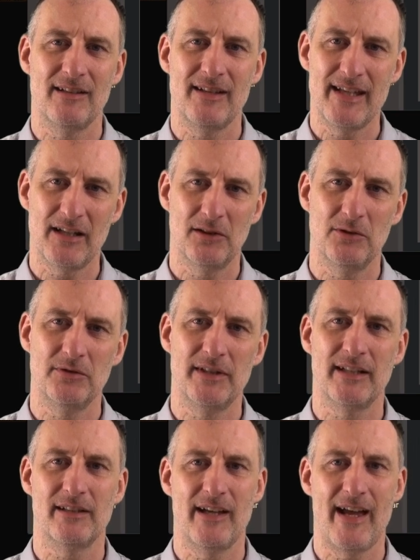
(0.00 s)

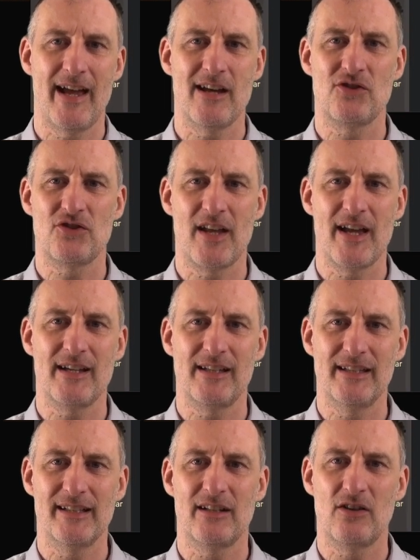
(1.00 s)
including the hashtag,
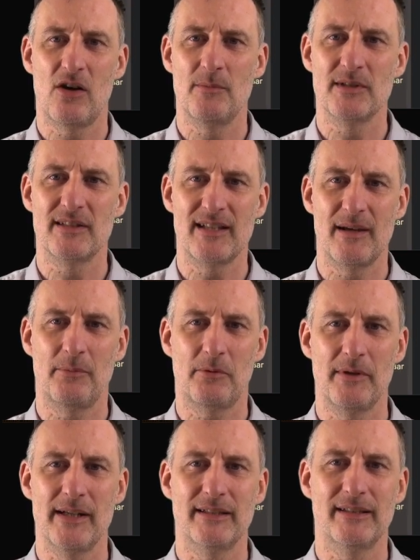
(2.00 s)
in a
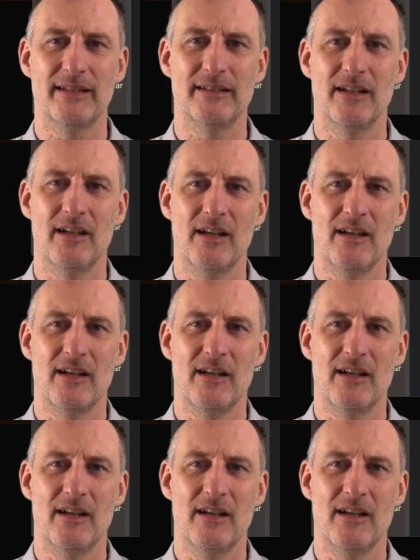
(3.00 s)
comma-separated